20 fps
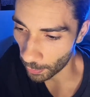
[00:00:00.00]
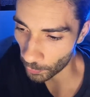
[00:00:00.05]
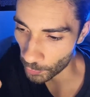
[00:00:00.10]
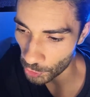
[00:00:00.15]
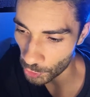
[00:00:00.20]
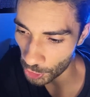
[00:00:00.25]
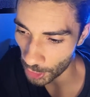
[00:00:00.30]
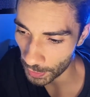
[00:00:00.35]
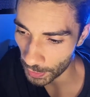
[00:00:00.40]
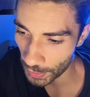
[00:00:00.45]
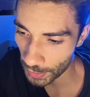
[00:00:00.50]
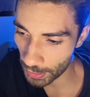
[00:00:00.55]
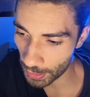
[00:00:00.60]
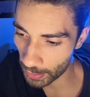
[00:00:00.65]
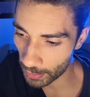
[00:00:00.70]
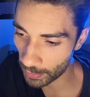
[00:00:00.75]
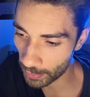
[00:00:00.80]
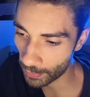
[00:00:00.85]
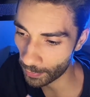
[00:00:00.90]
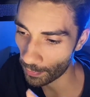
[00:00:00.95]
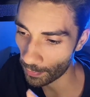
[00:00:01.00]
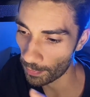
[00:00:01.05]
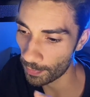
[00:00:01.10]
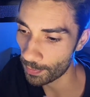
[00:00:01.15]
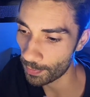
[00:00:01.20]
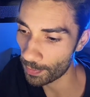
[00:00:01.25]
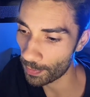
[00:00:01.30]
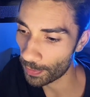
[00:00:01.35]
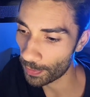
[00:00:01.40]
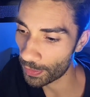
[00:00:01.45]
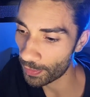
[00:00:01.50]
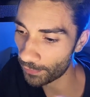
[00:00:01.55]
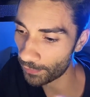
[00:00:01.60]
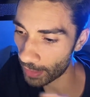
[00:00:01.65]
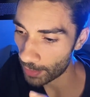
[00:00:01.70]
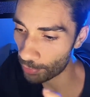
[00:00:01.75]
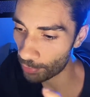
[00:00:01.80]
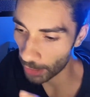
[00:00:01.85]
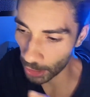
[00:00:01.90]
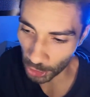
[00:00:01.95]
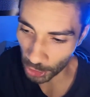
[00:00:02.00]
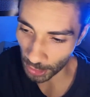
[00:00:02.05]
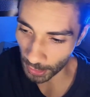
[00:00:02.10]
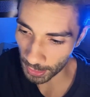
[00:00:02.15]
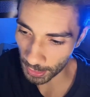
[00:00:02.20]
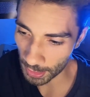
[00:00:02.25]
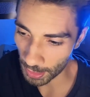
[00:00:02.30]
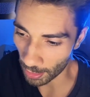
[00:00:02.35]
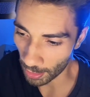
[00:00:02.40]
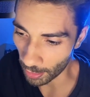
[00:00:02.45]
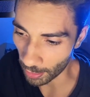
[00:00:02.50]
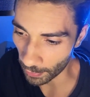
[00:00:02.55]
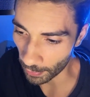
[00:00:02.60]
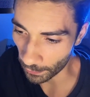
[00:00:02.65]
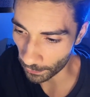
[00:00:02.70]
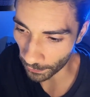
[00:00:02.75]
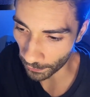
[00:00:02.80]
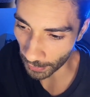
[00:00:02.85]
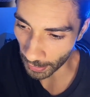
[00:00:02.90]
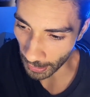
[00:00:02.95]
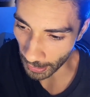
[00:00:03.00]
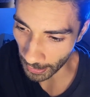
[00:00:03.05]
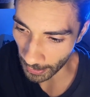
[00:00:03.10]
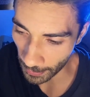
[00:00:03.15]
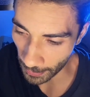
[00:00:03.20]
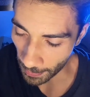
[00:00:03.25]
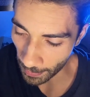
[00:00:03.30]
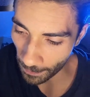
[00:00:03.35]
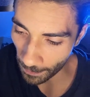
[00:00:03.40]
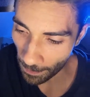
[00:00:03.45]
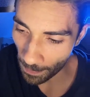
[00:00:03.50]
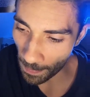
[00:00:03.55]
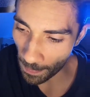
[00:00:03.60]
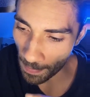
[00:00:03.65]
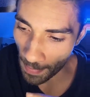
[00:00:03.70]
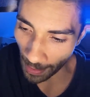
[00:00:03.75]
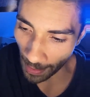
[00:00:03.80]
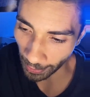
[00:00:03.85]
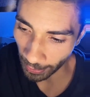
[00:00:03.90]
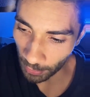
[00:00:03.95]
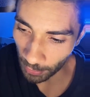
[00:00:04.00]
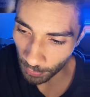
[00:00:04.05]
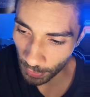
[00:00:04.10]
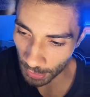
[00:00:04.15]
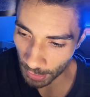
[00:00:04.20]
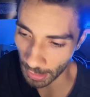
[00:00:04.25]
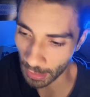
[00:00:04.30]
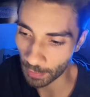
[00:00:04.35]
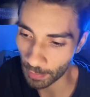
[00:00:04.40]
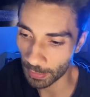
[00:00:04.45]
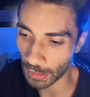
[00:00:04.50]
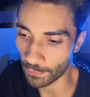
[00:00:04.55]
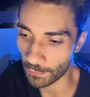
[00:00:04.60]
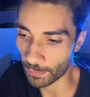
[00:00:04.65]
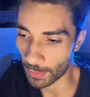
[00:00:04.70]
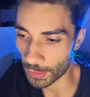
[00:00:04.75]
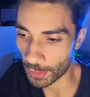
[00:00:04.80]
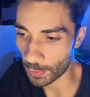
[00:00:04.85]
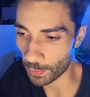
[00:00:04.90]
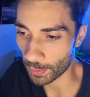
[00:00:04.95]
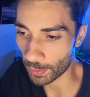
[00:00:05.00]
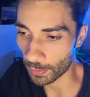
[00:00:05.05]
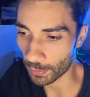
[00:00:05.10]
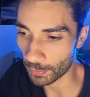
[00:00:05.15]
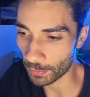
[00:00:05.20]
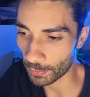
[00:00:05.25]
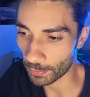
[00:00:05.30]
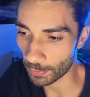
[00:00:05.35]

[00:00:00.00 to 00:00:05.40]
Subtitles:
are just the vibrations of the atoms in a given material.